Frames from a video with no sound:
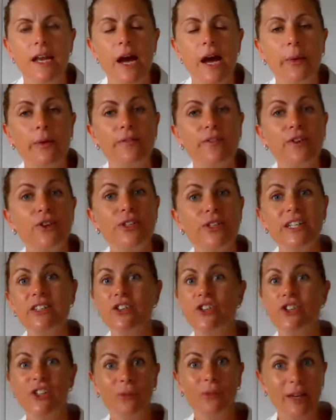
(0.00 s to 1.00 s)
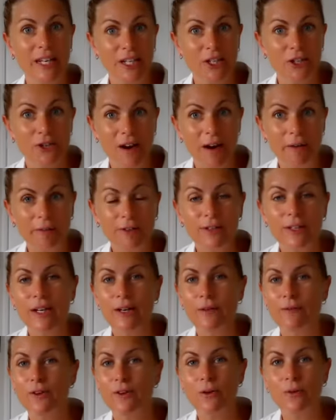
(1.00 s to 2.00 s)
Now, if you didn't do any travel
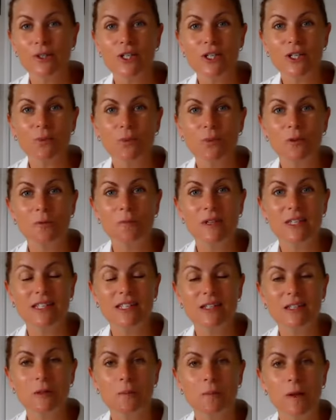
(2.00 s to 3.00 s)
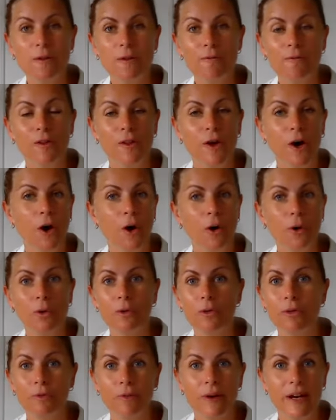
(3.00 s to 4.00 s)
and if you were just with Mr. Smith for the
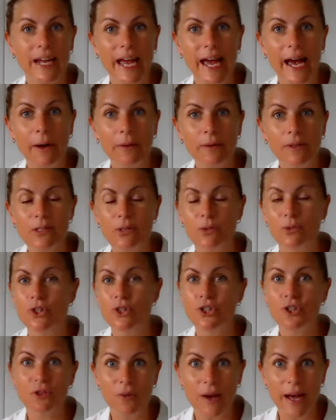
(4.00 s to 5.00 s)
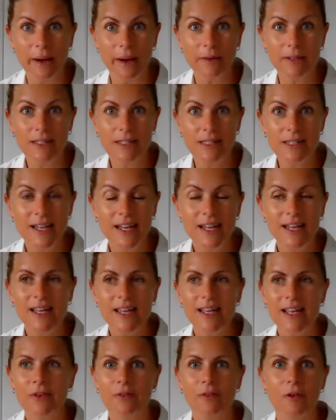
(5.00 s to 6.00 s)
whole 3 hours or 2 hours,
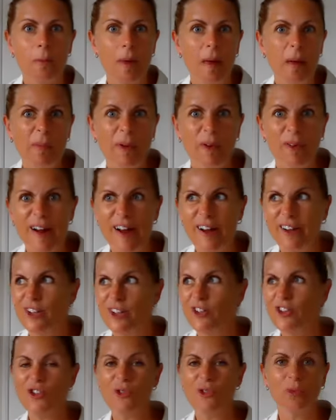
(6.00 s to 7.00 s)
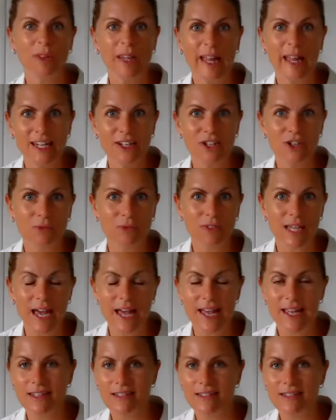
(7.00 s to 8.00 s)
remember our usual angel
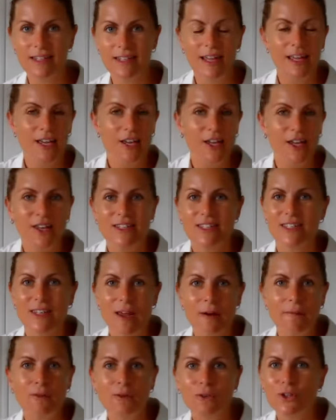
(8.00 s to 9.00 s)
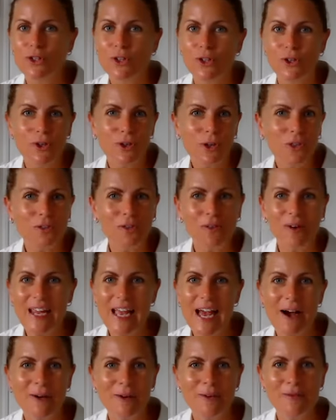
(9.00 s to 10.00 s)
day is several 2 to
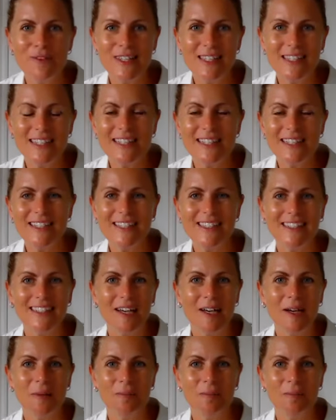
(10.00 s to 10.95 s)
3 hour visits,